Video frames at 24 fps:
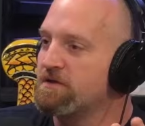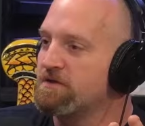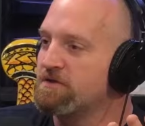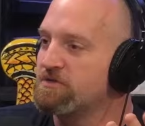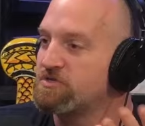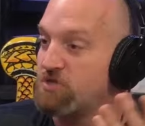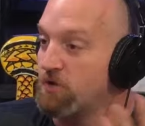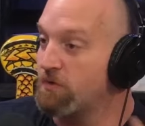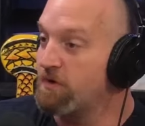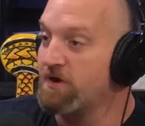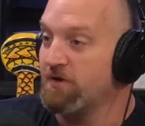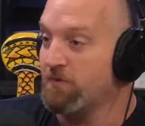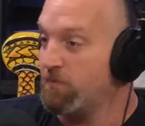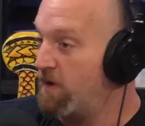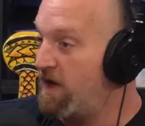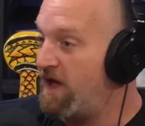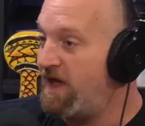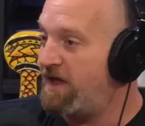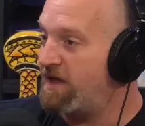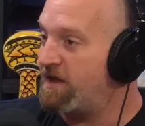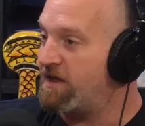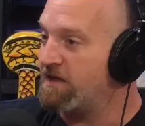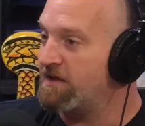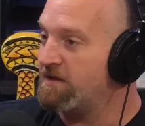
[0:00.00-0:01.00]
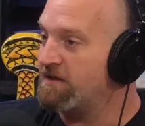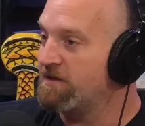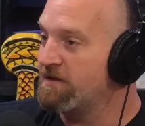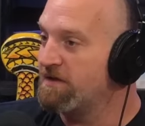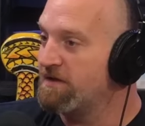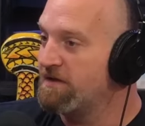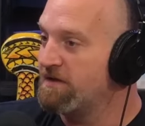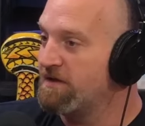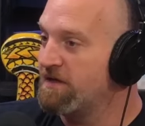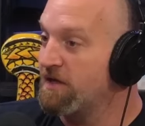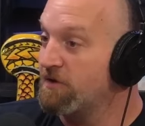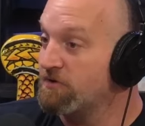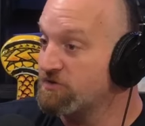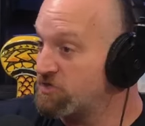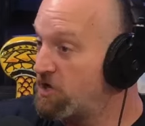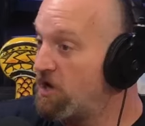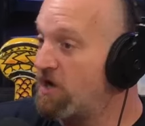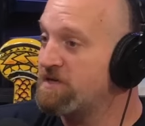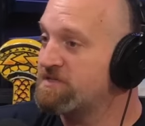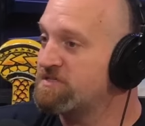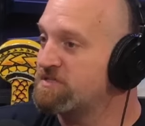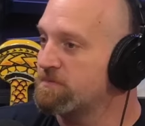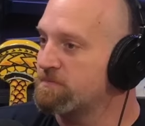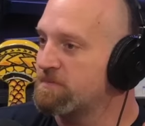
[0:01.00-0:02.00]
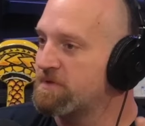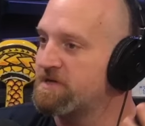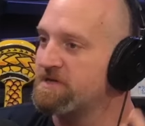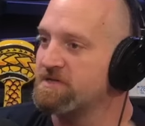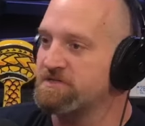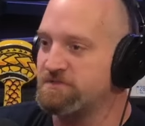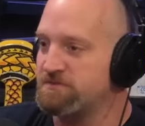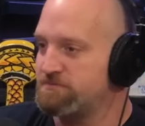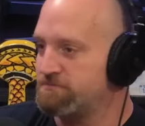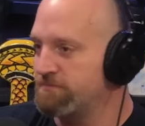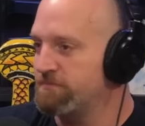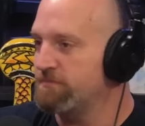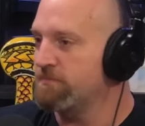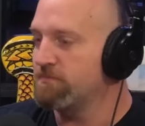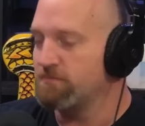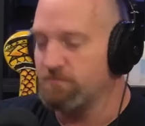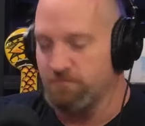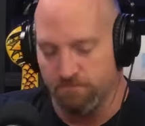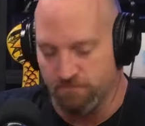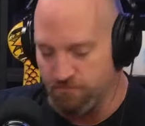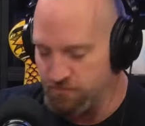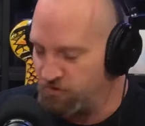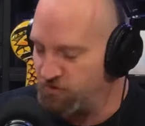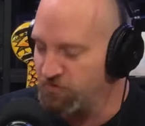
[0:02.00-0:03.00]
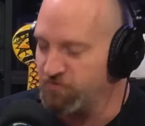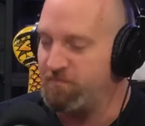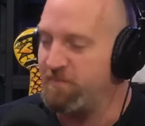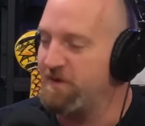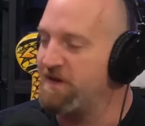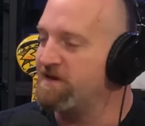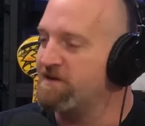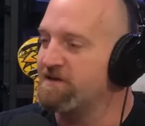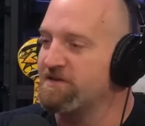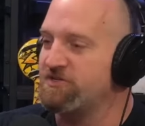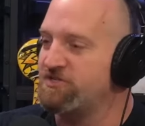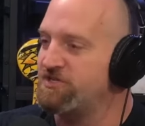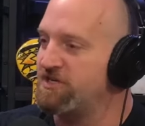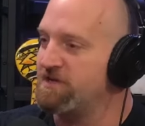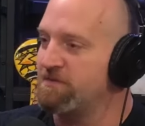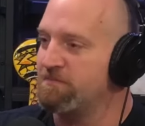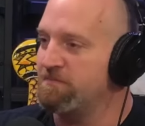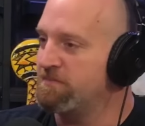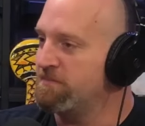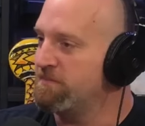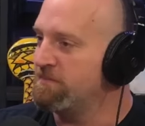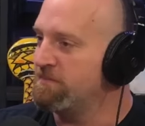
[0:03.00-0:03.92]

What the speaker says: So in a way, it was awesome because you've been in a gym.